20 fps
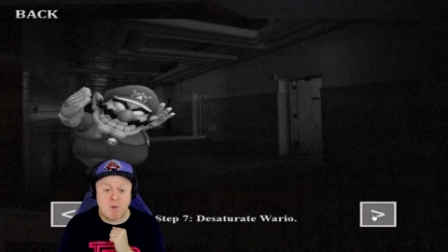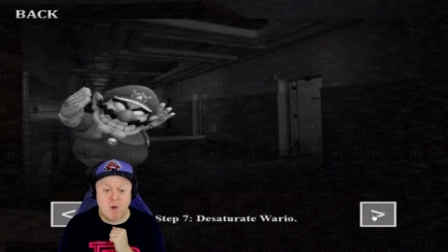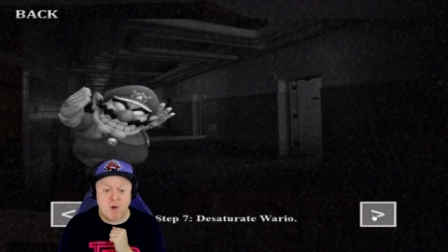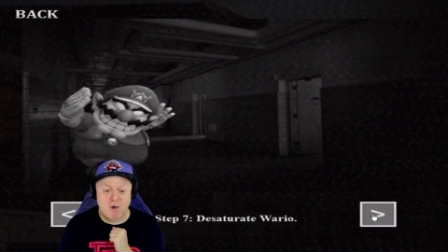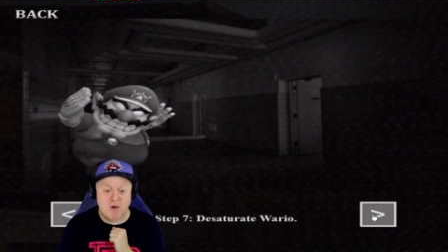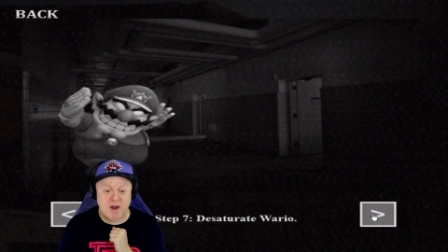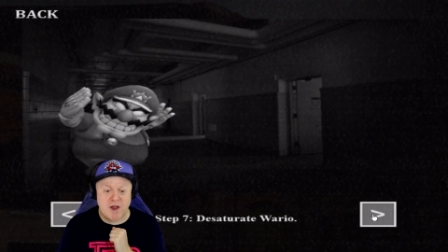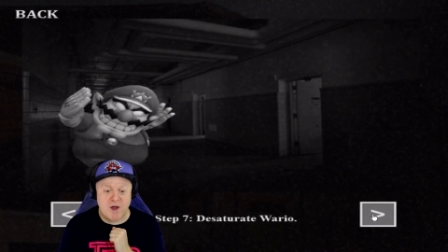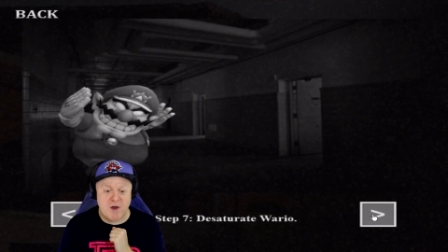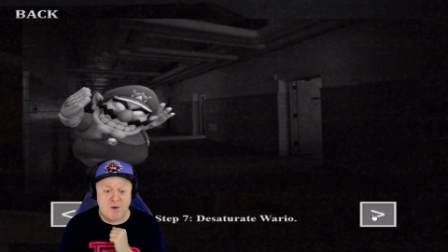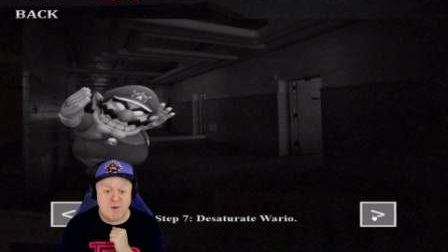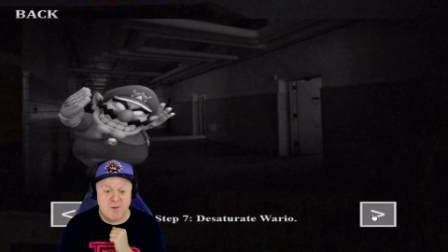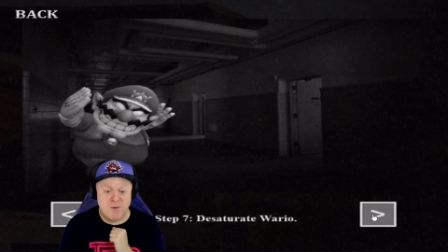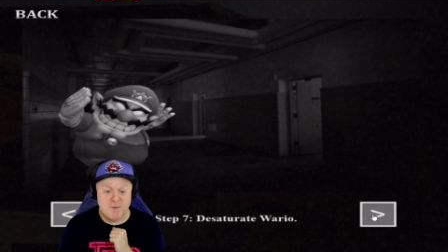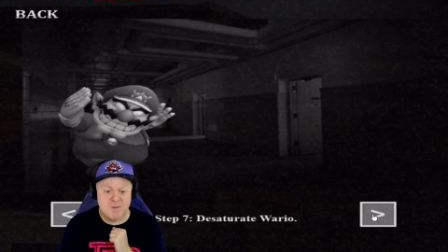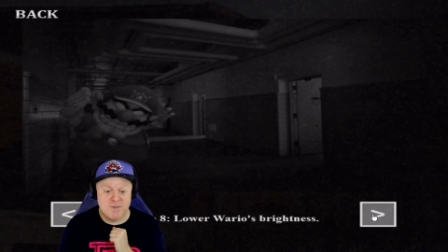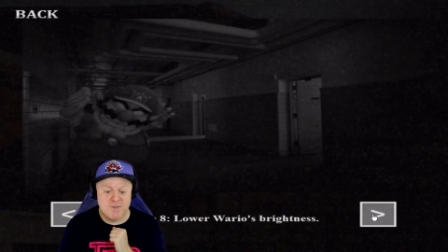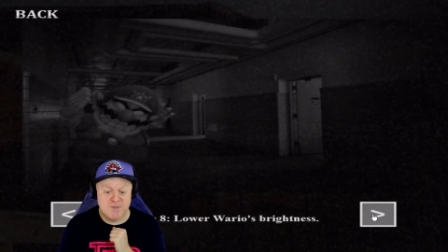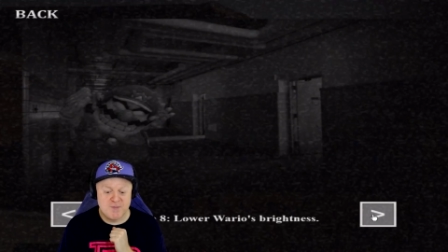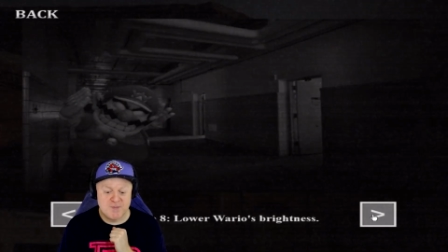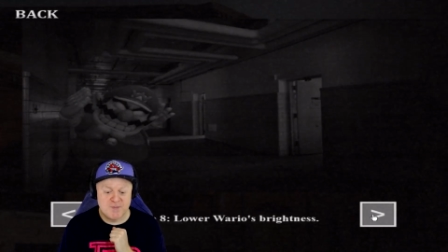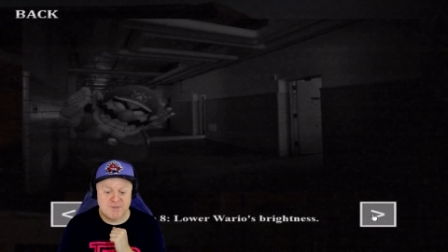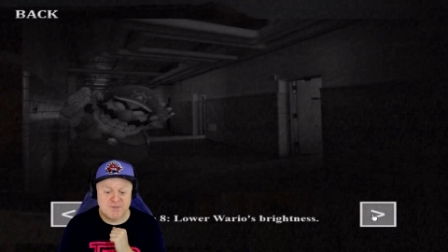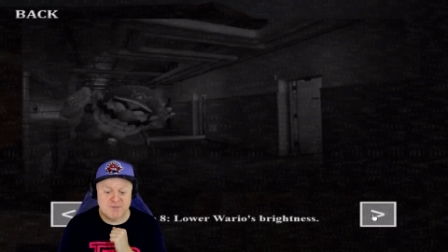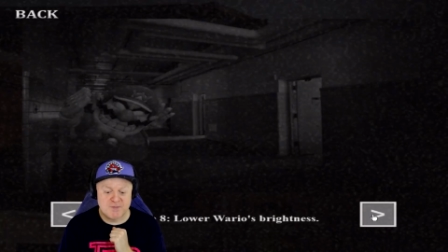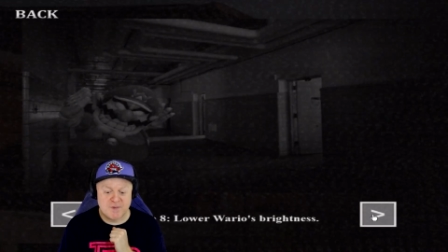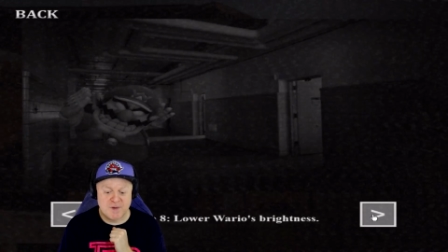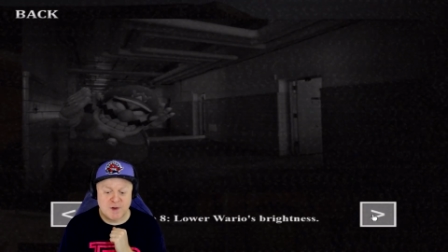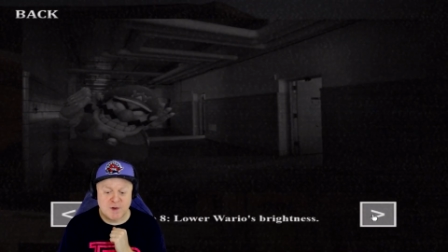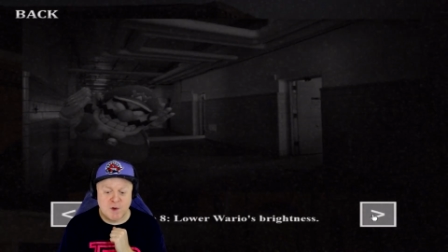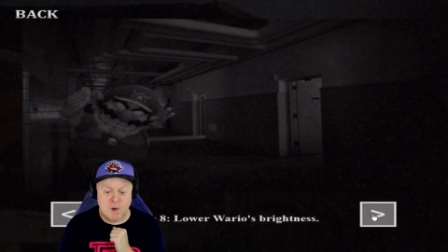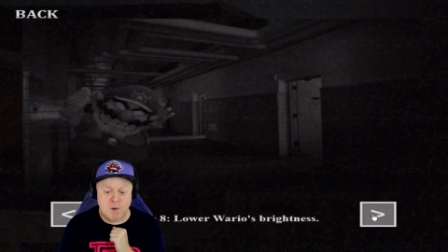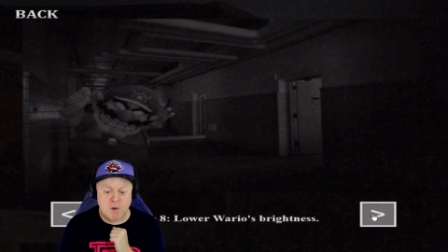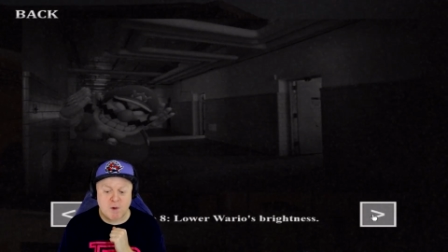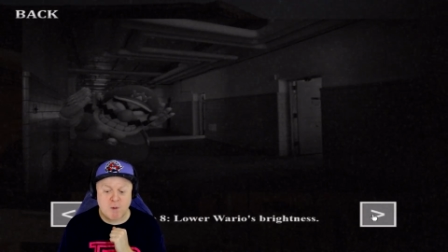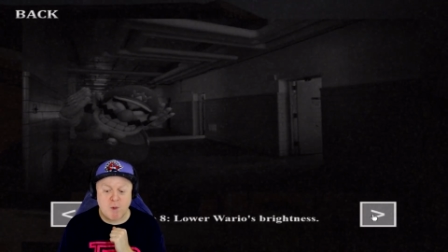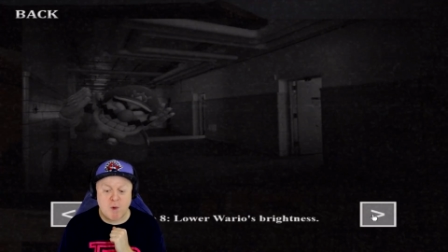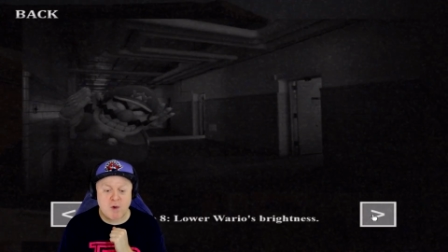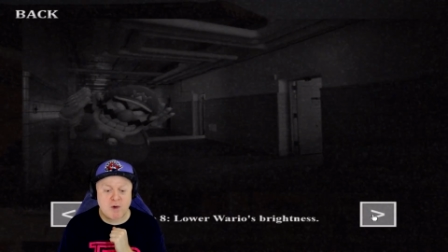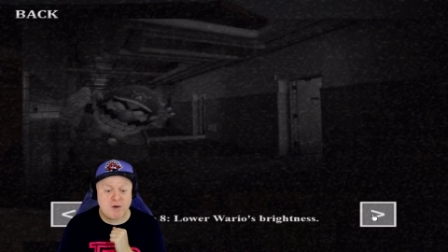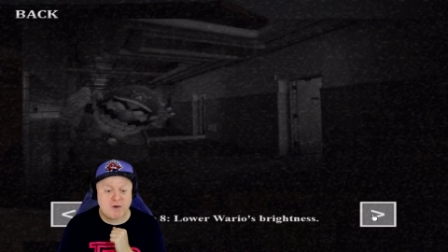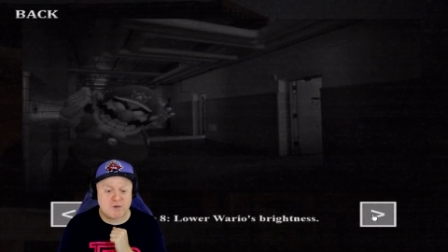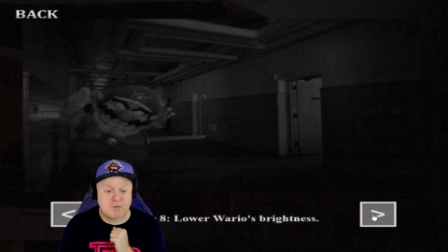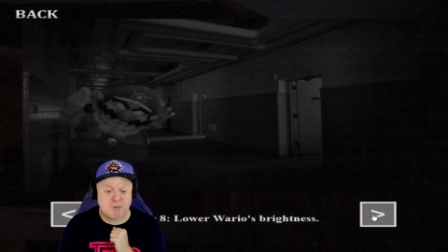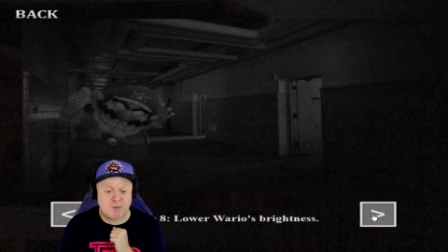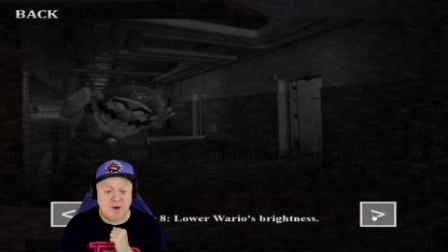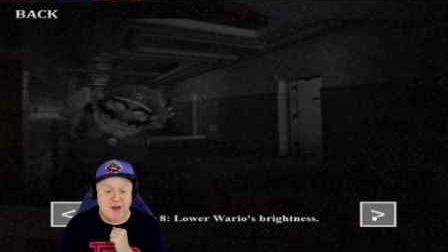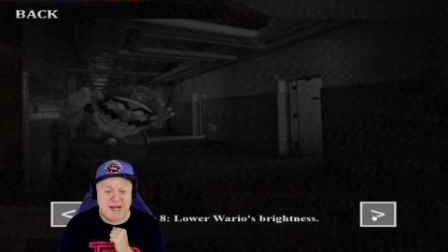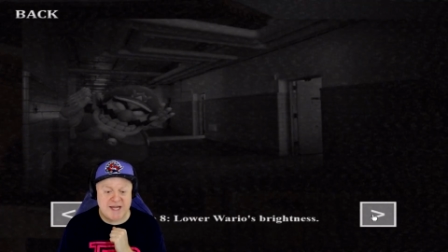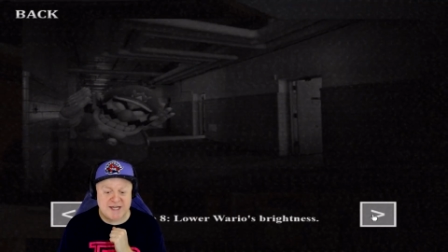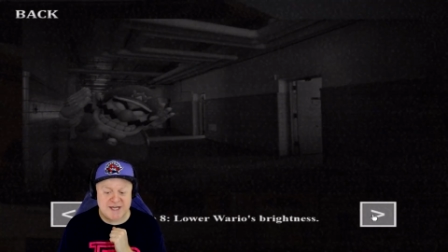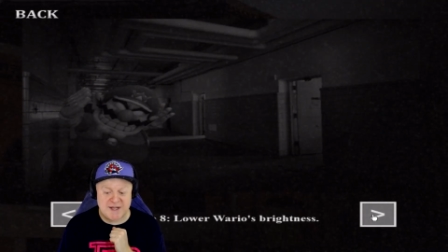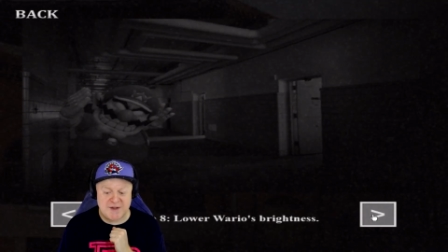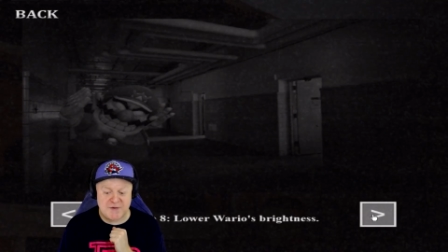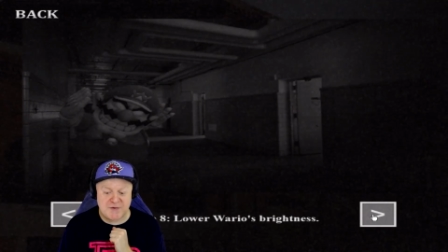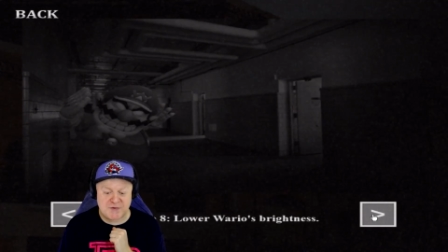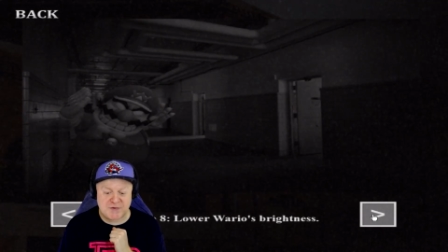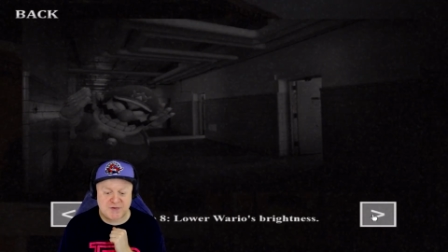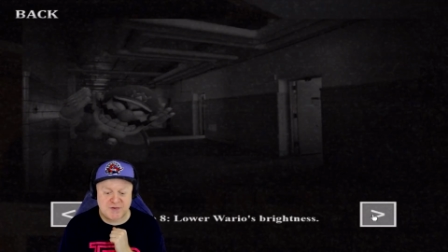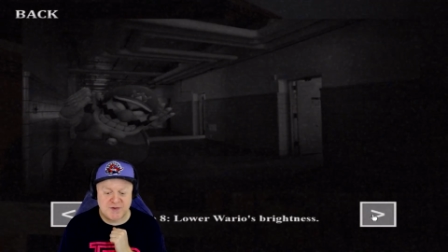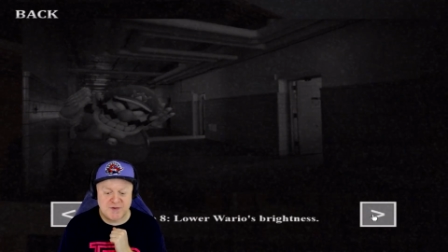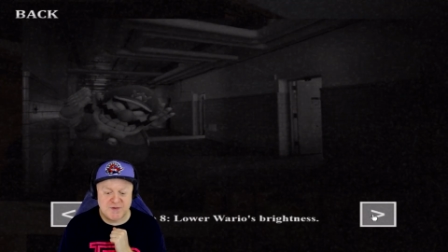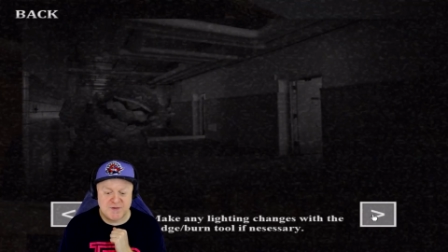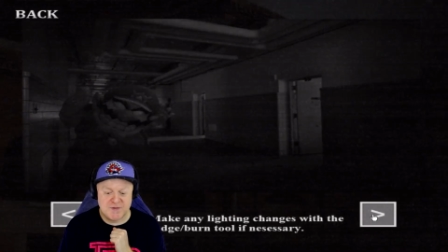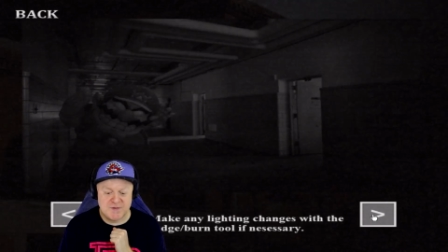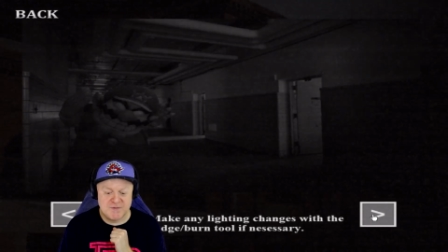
Wario. Lower Wario's brightness.